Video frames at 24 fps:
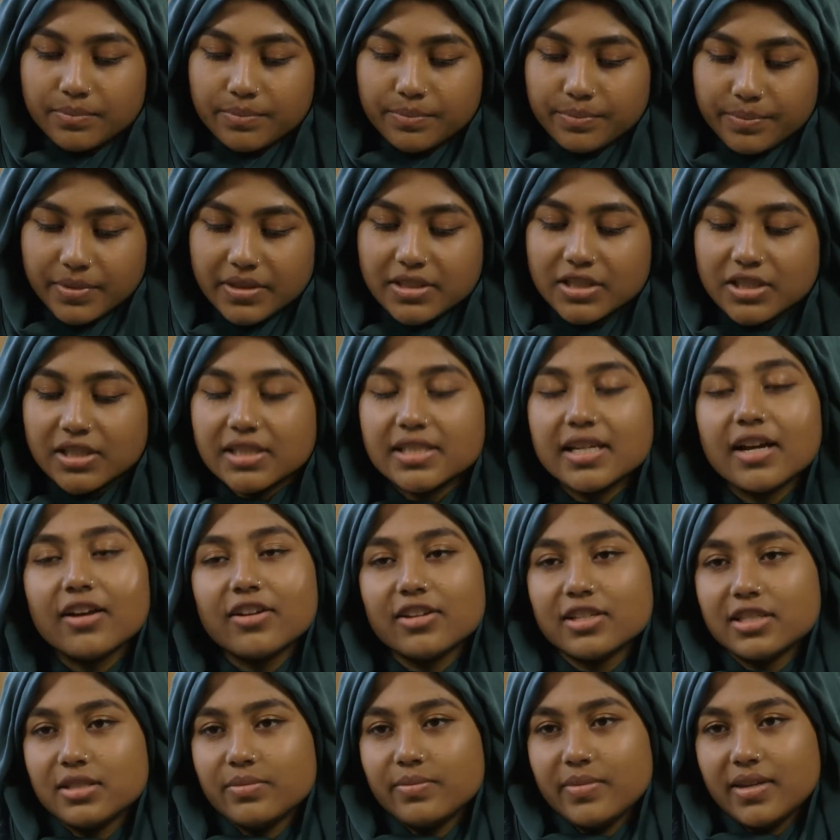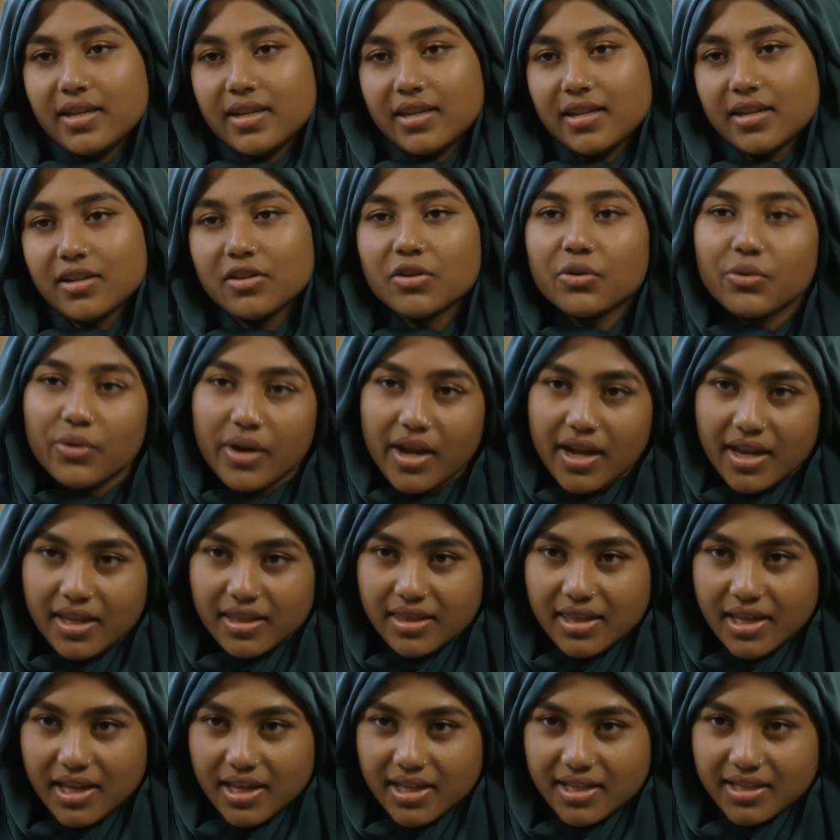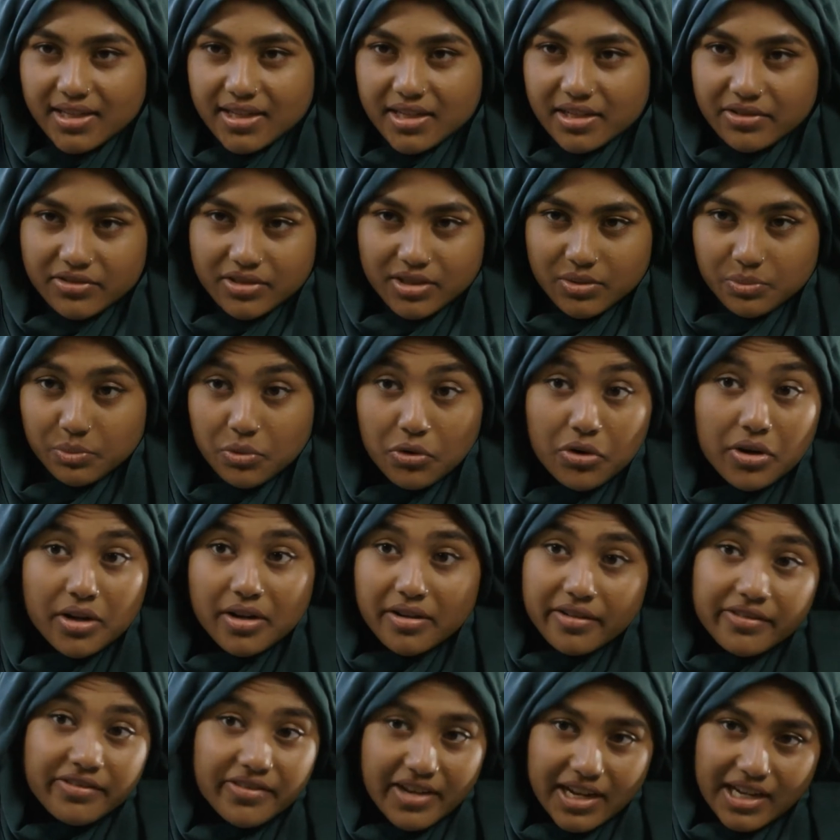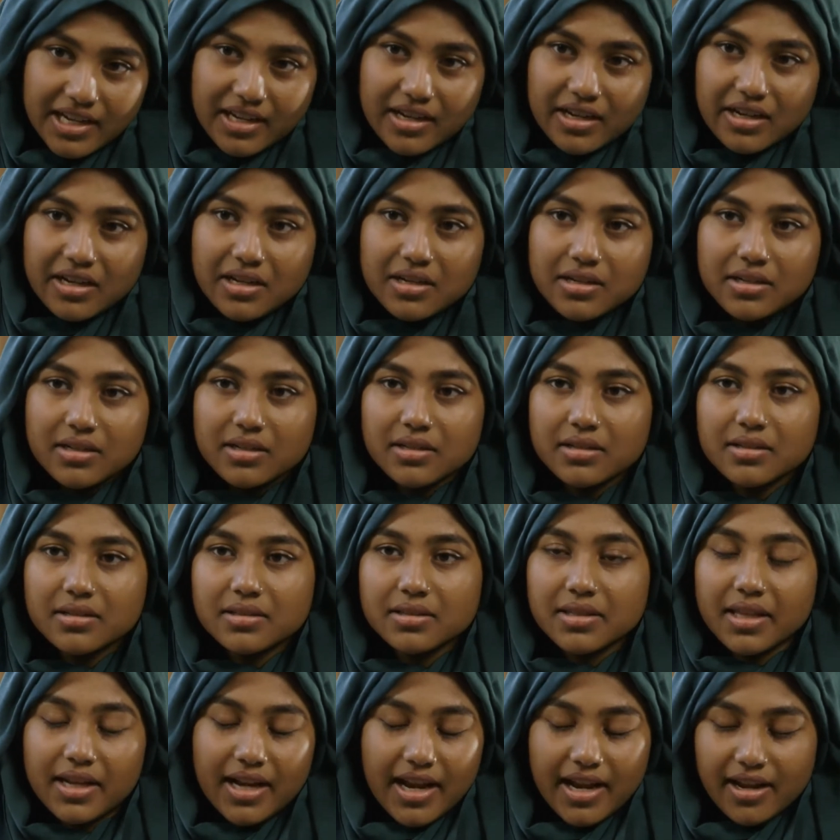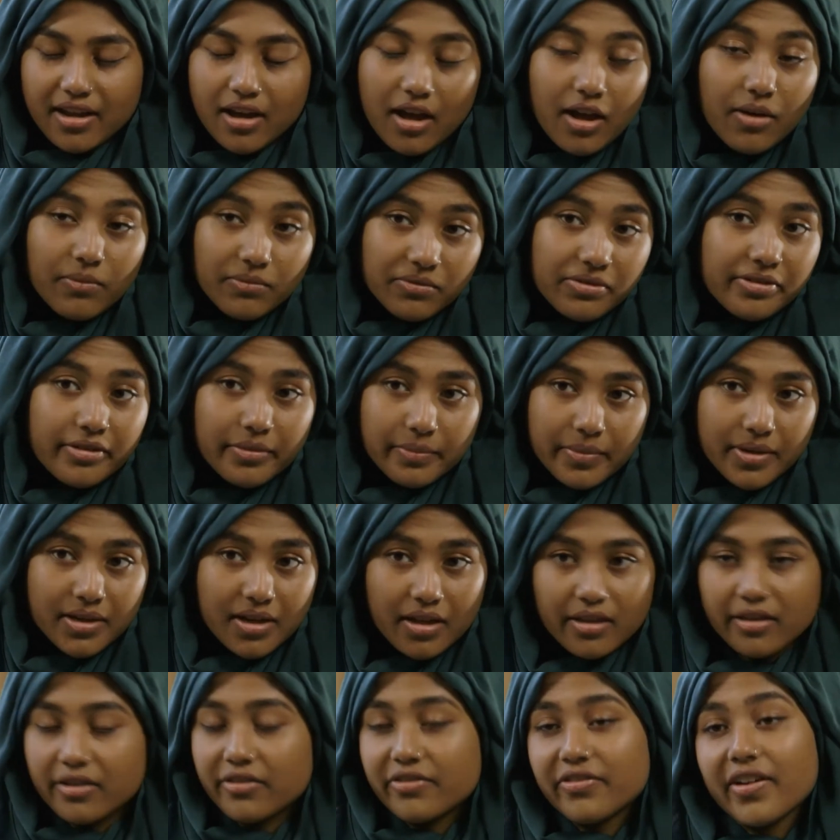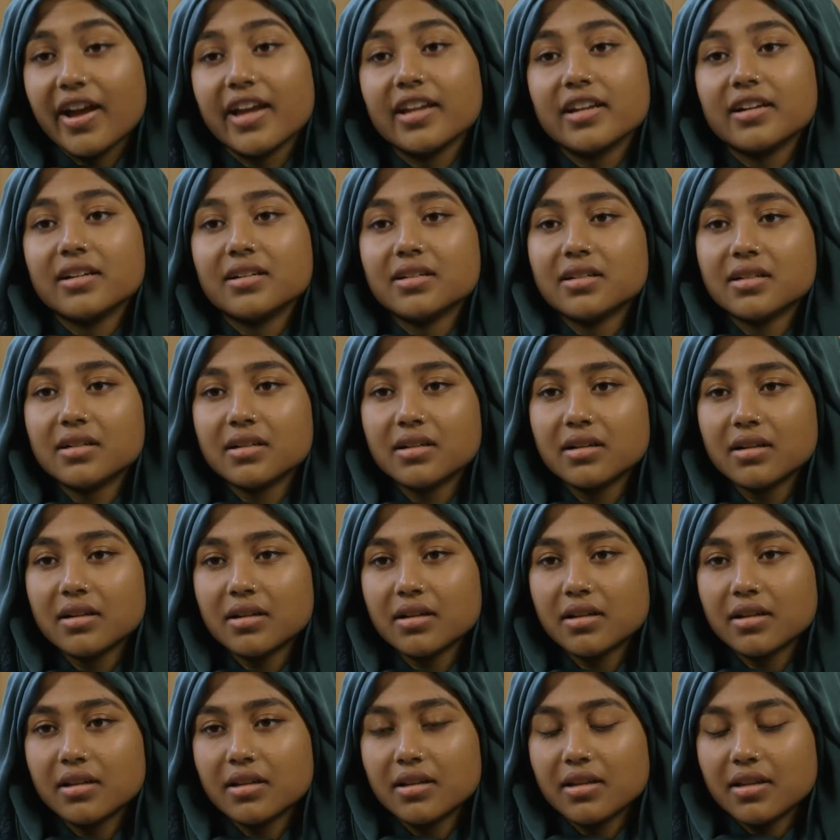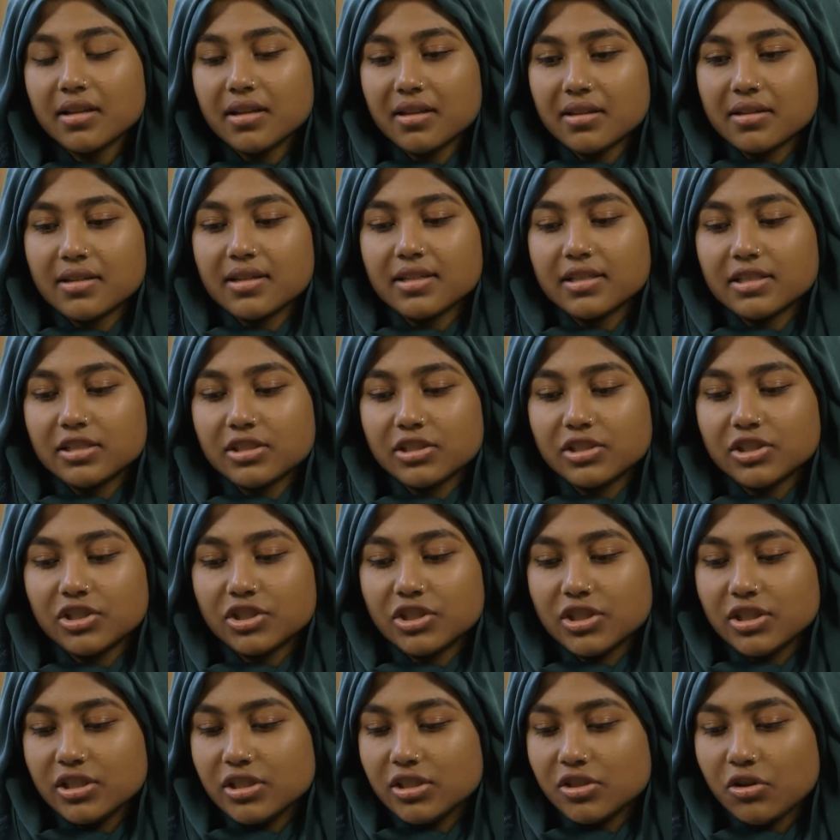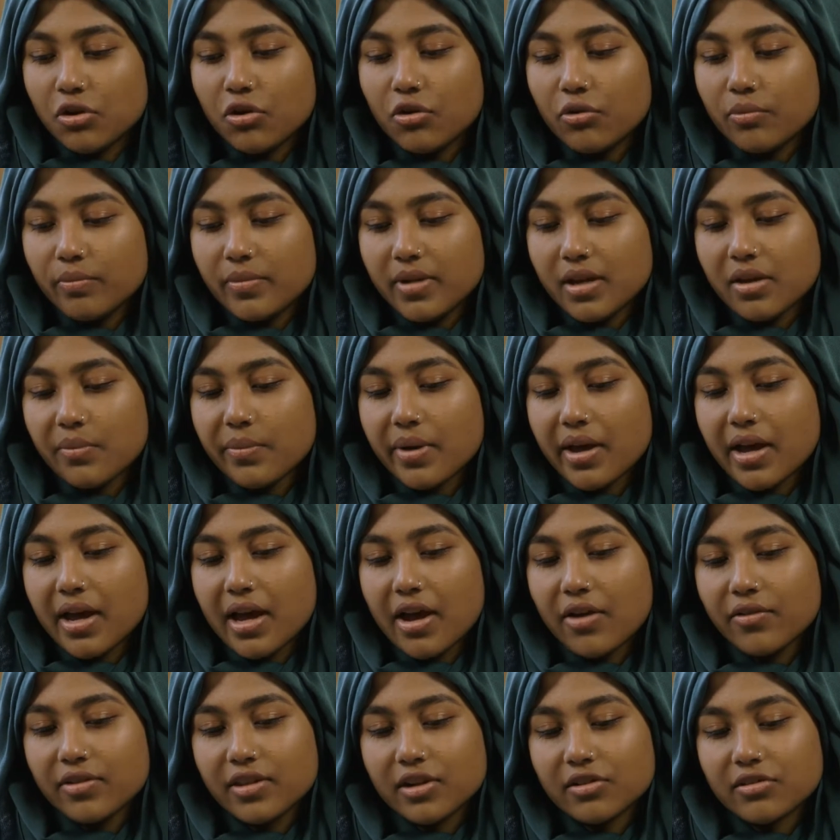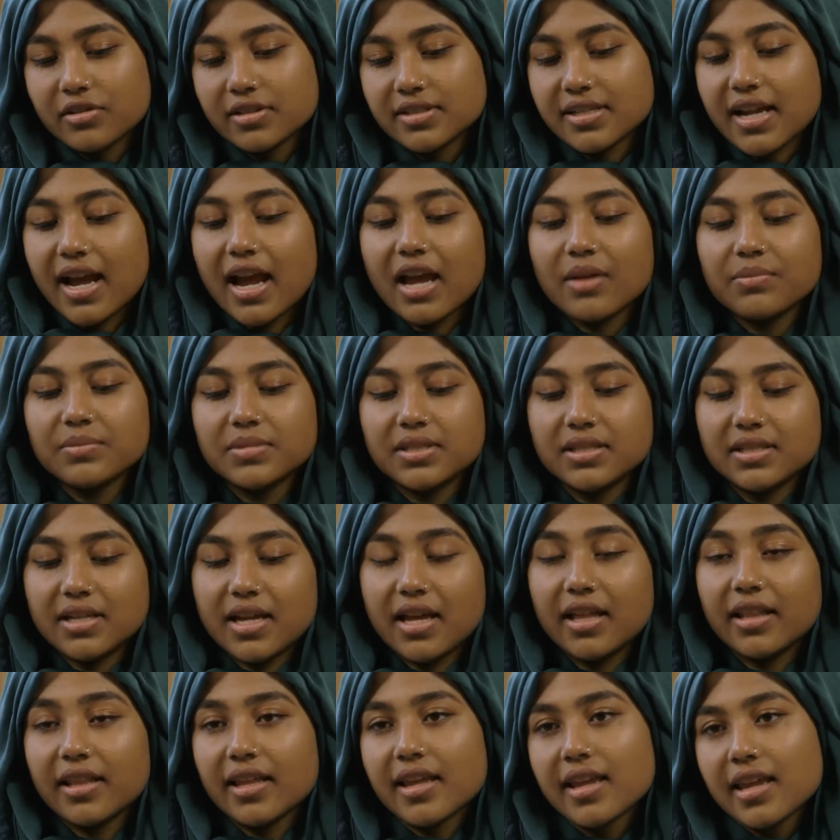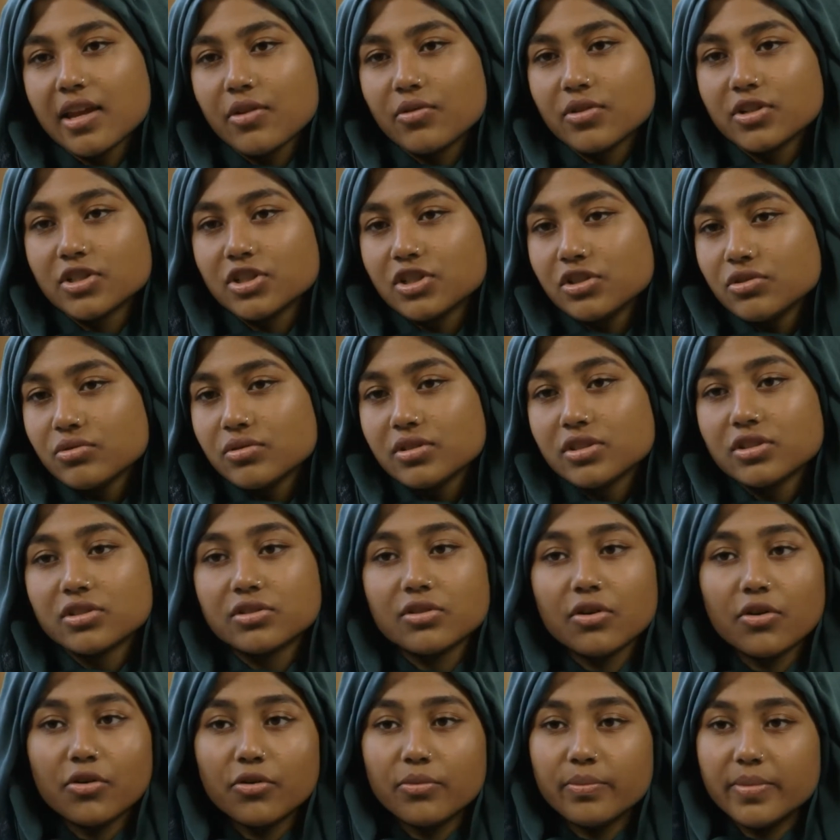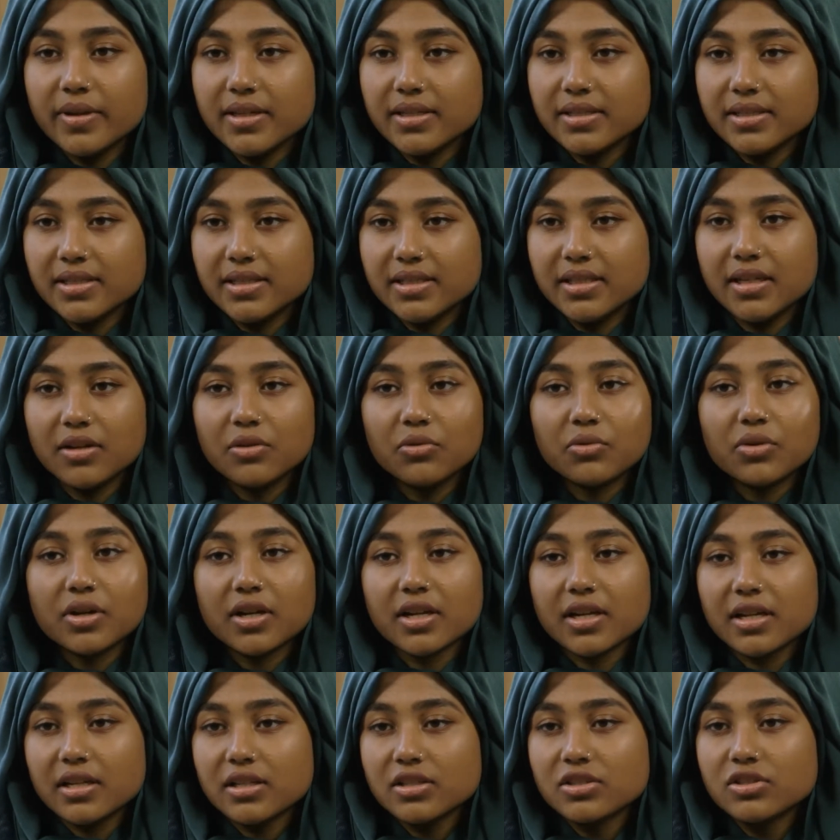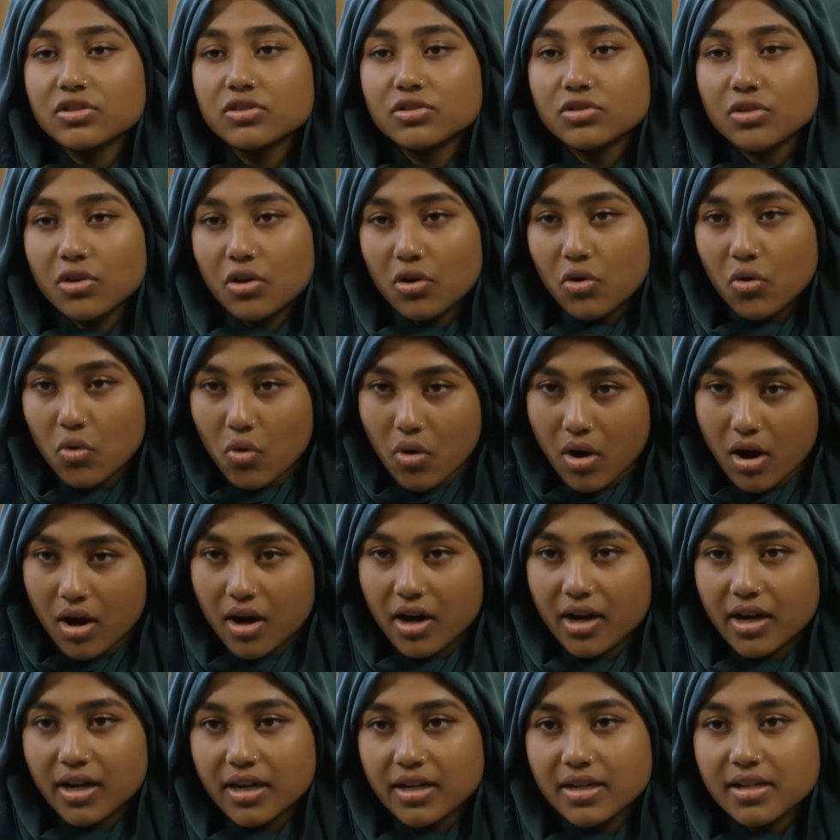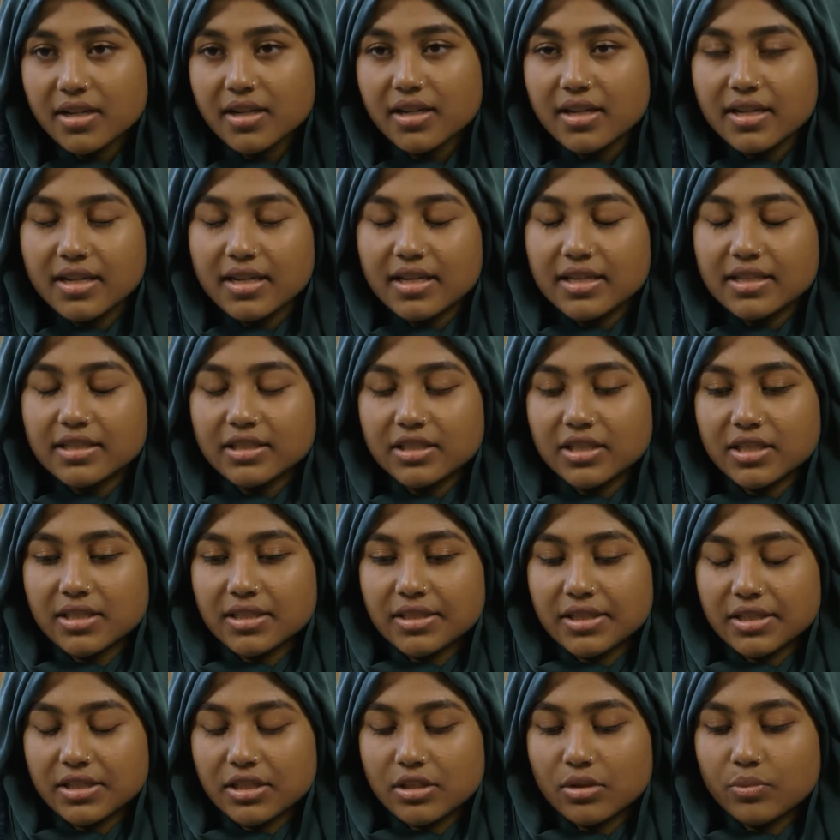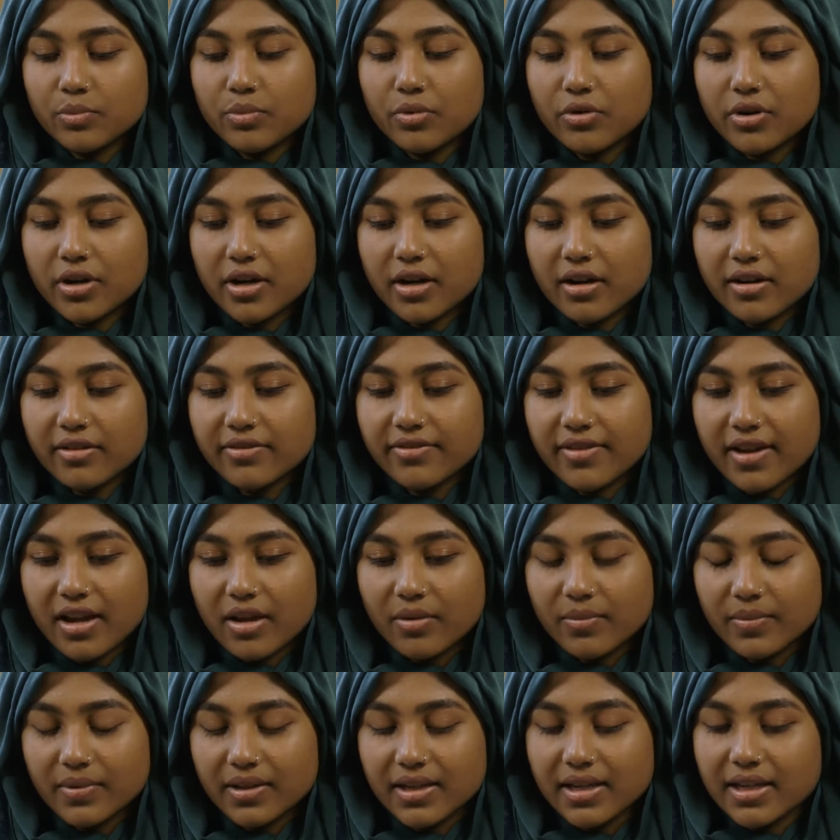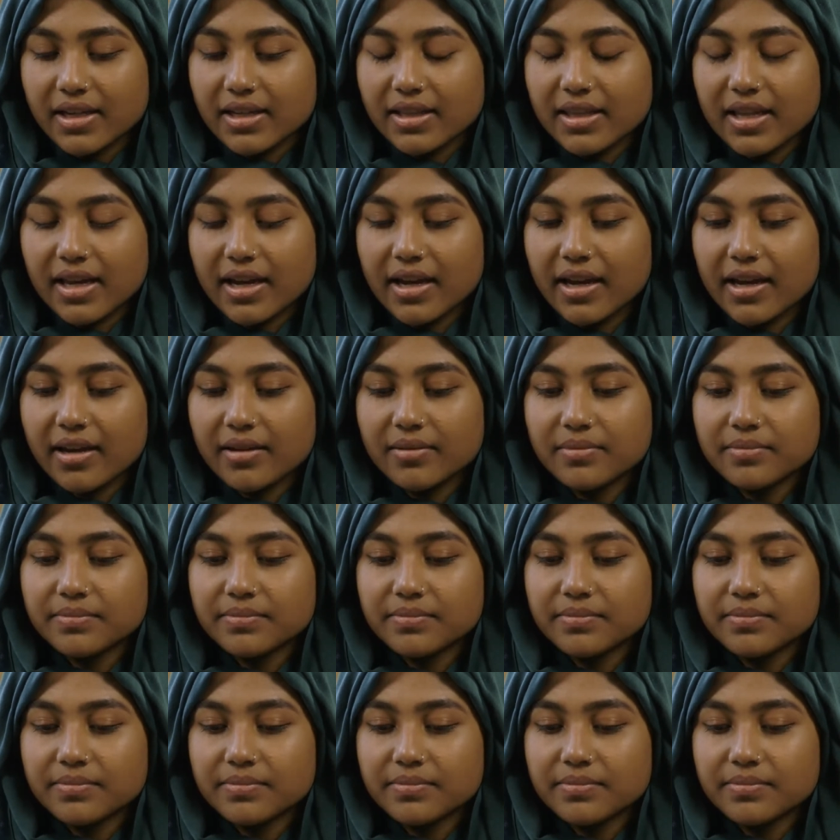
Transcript: But she tells me in a way that I was born a fighter, that I come from another fighter. She told me about how there were times in LA where she was so busy and working so hard just to support our family that